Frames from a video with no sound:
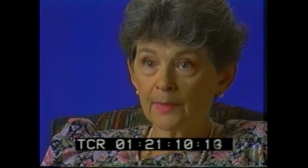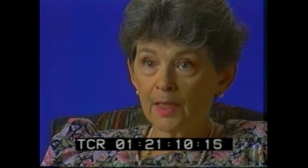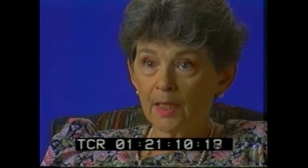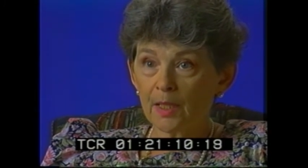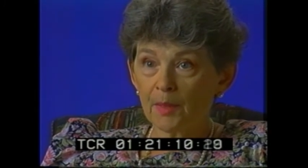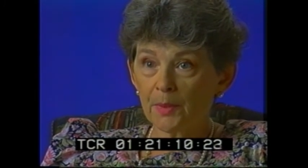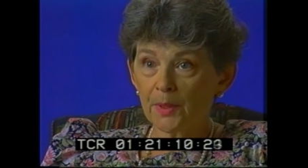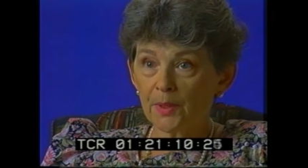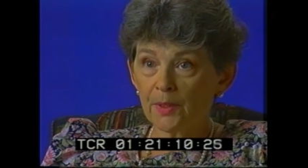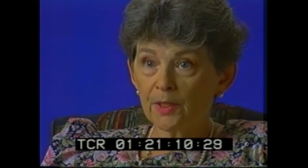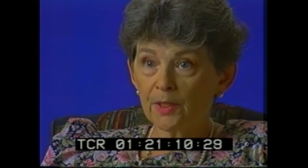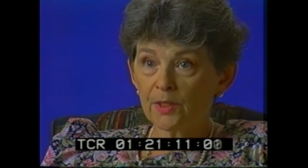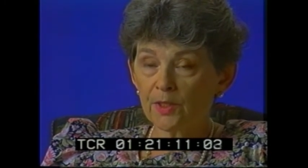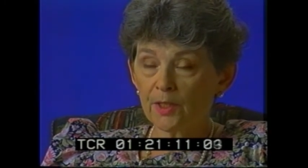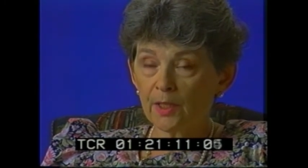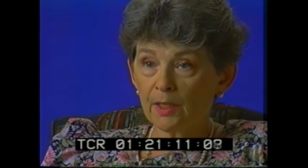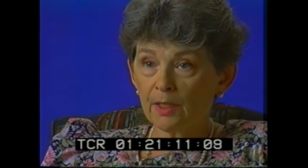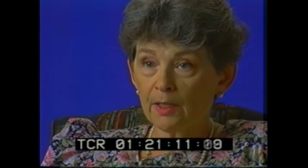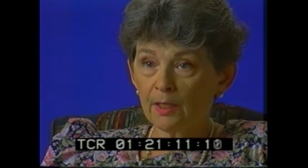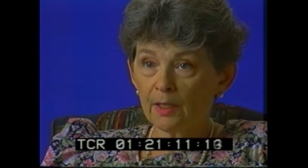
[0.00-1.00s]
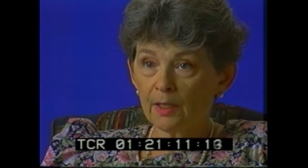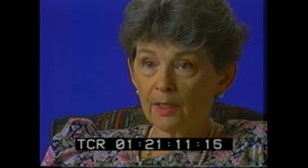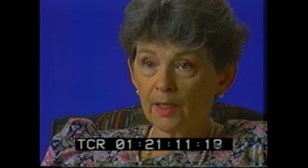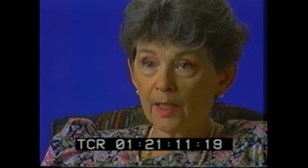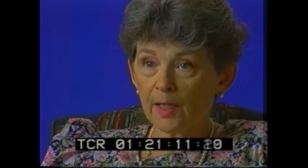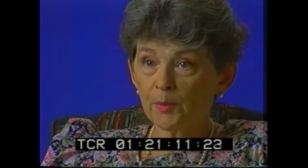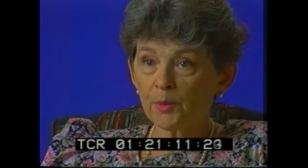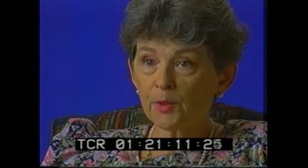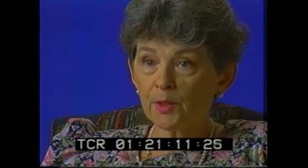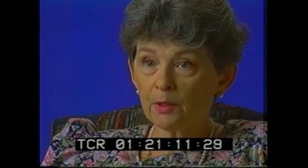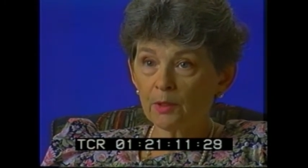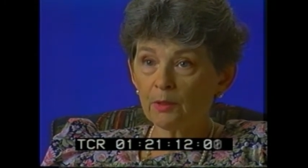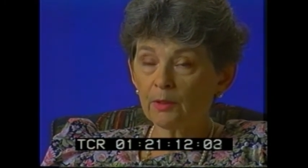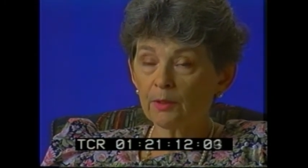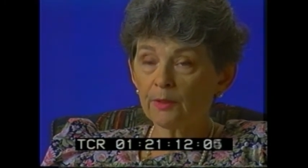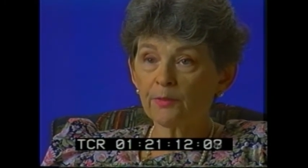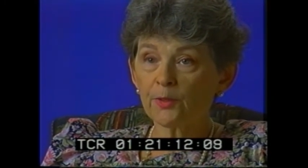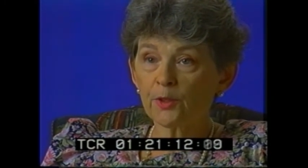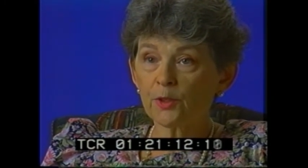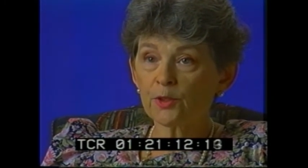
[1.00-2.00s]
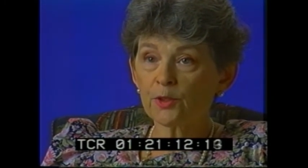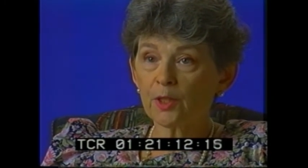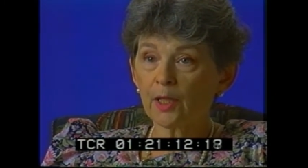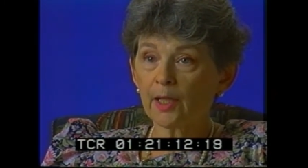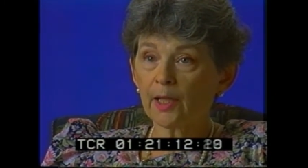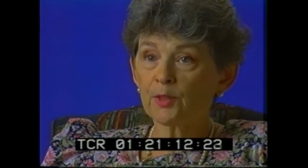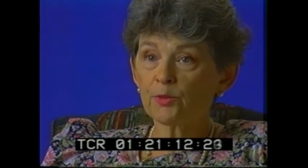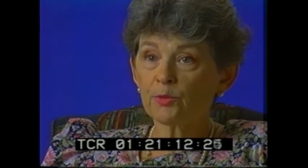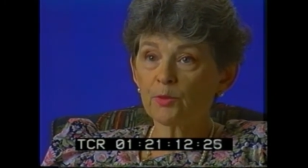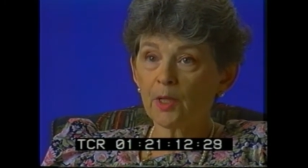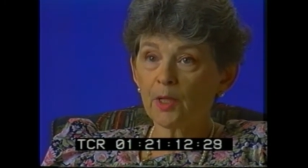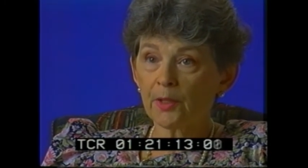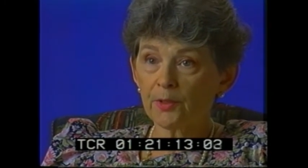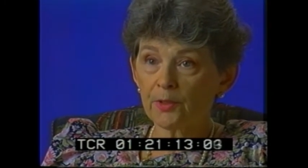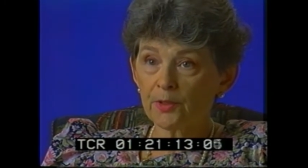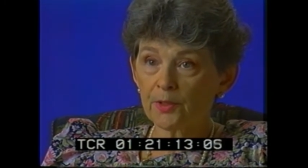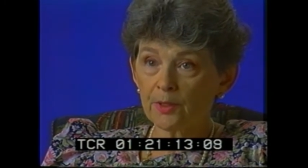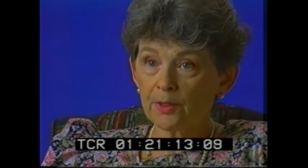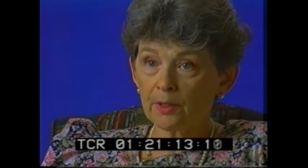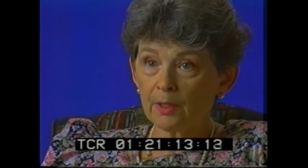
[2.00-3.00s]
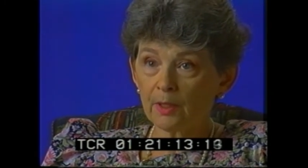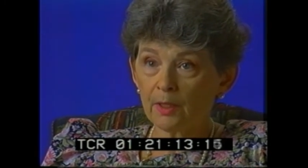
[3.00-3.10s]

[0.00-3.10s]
But the Gazette had absolutely first-class writers